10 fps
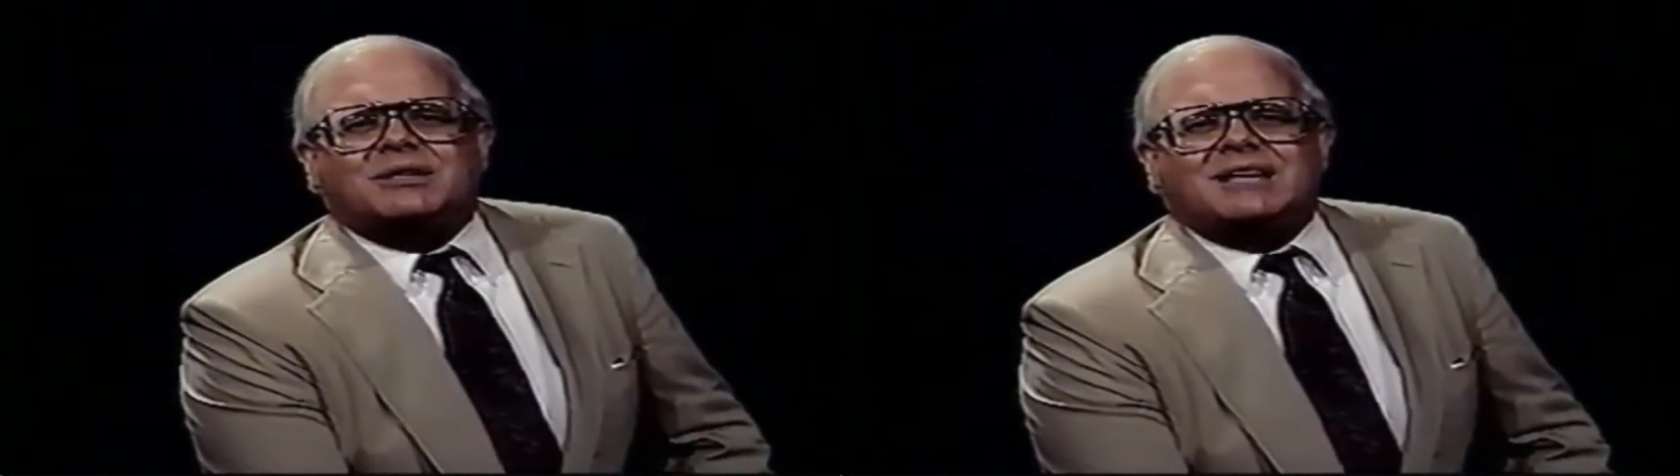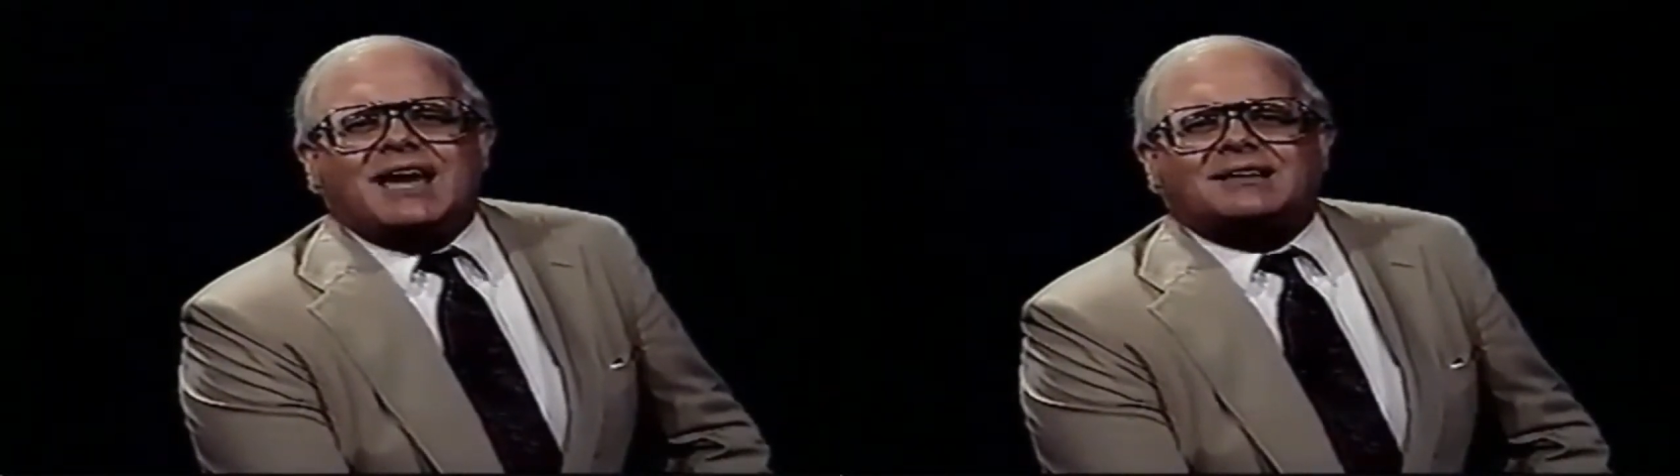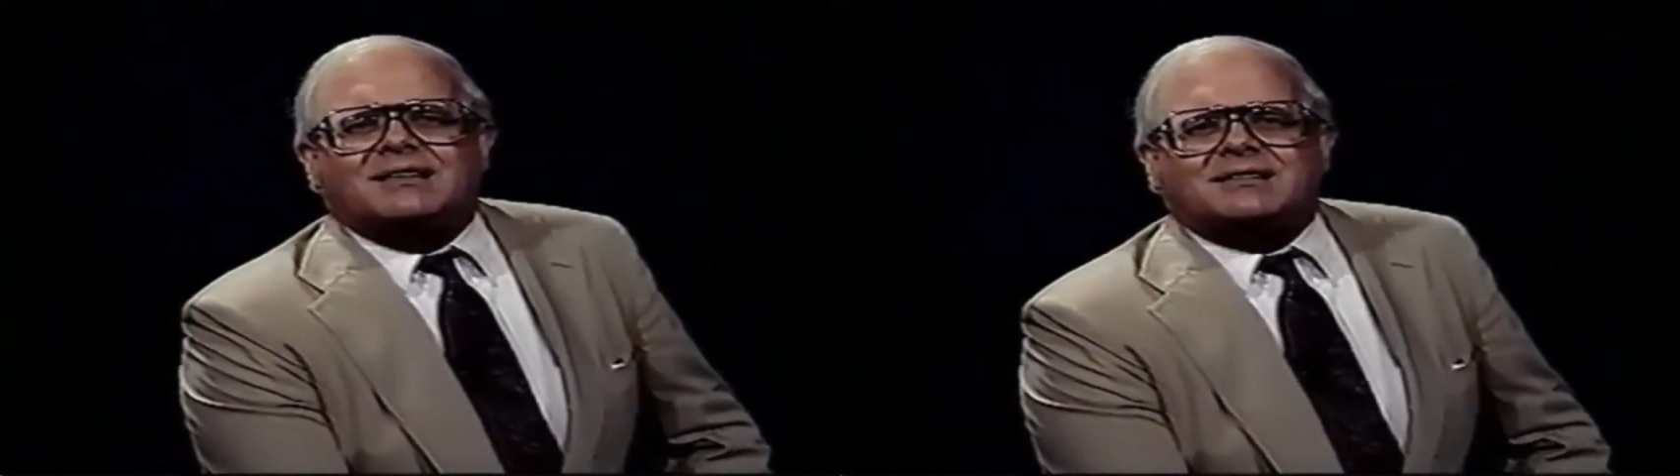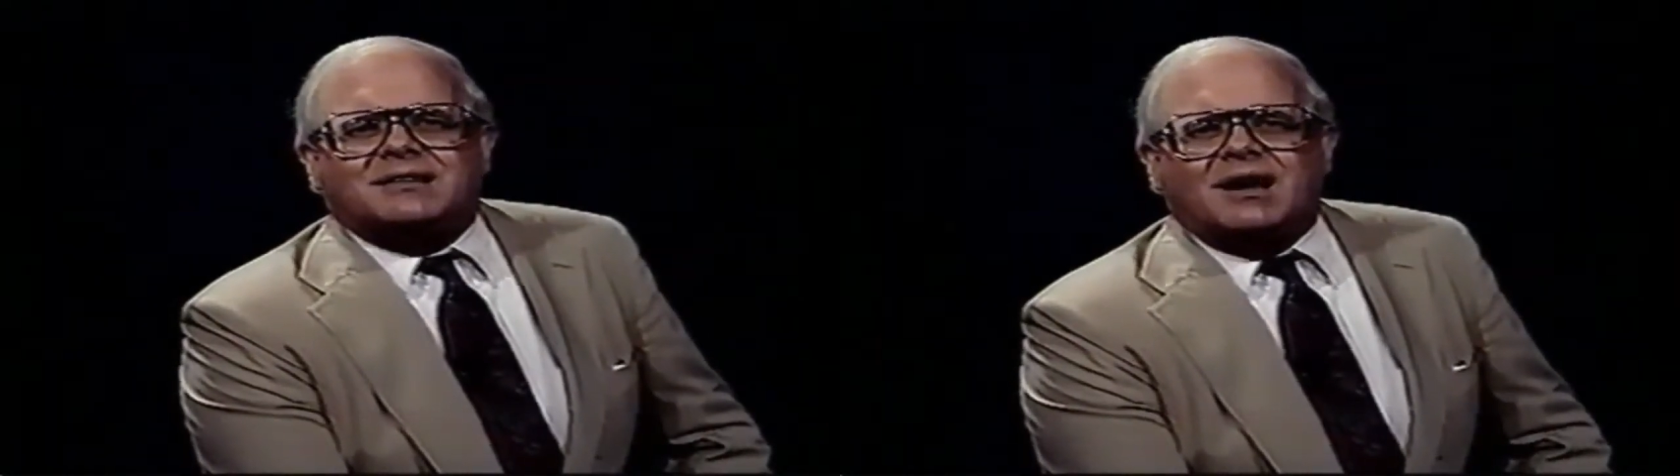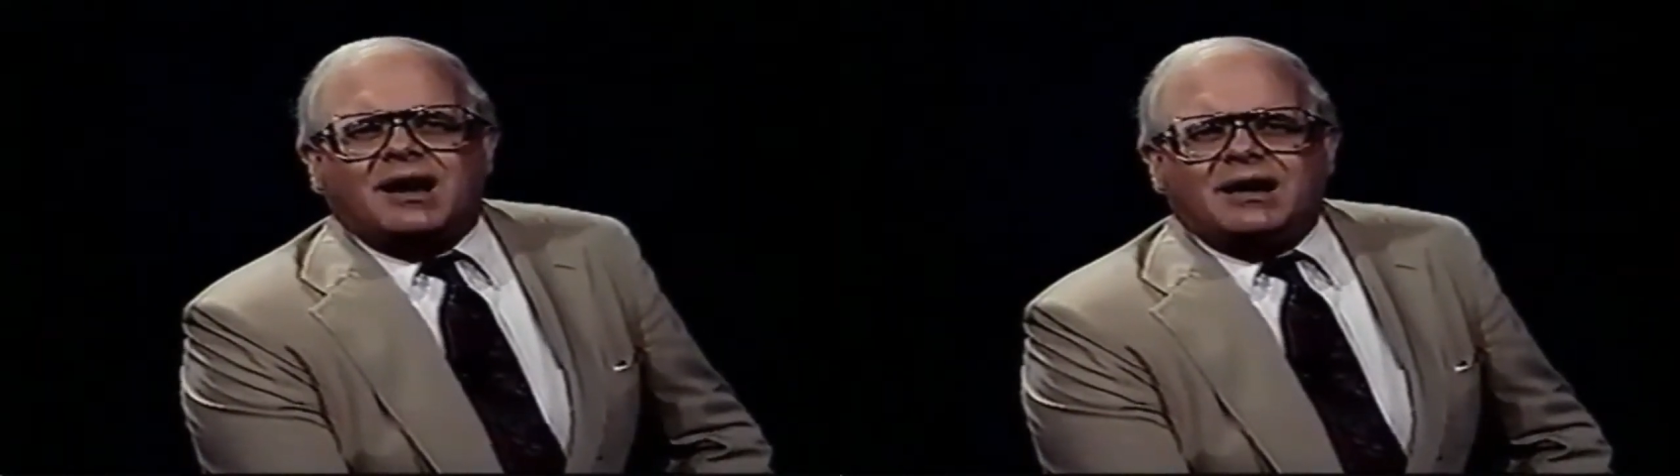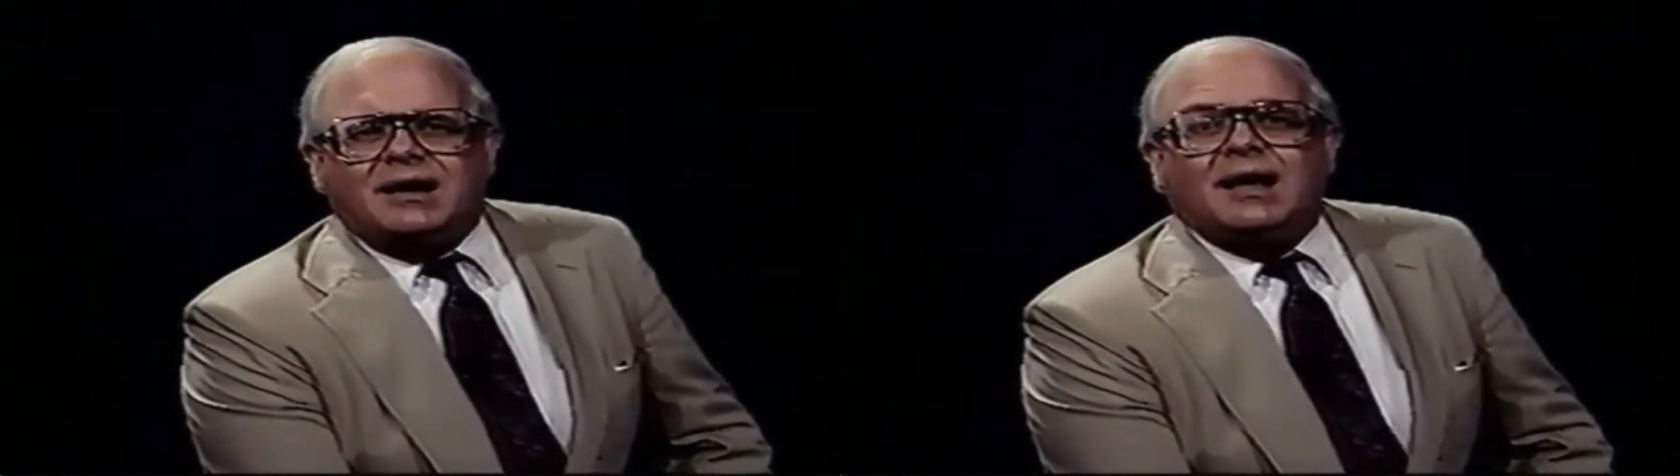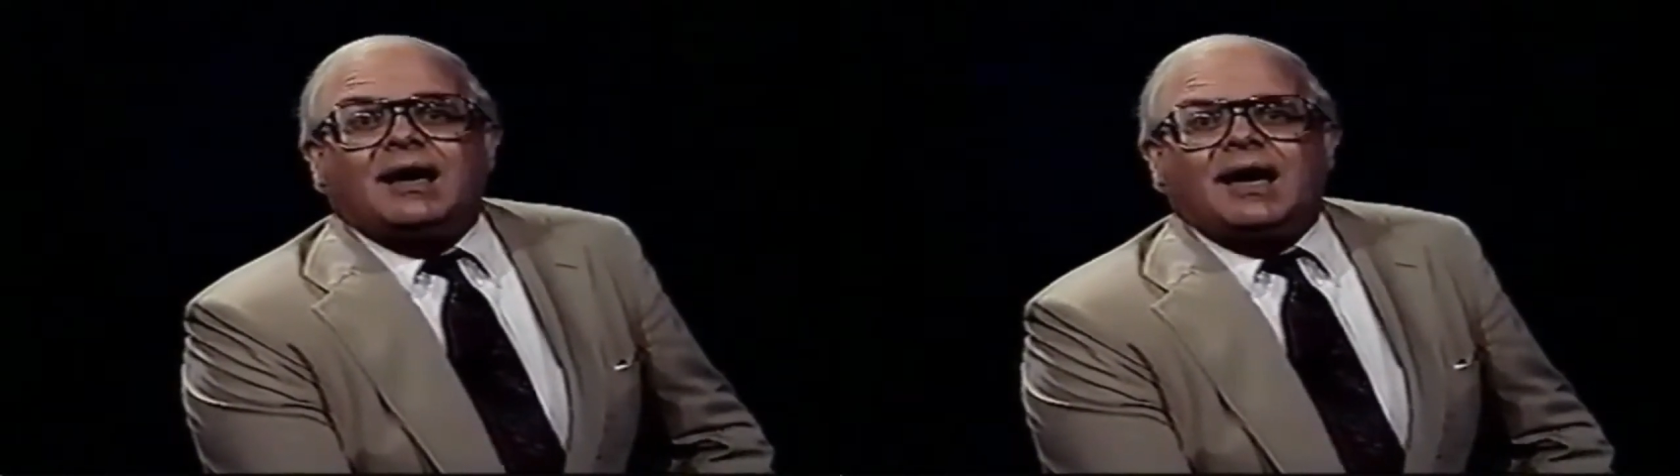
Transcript: to attack this line,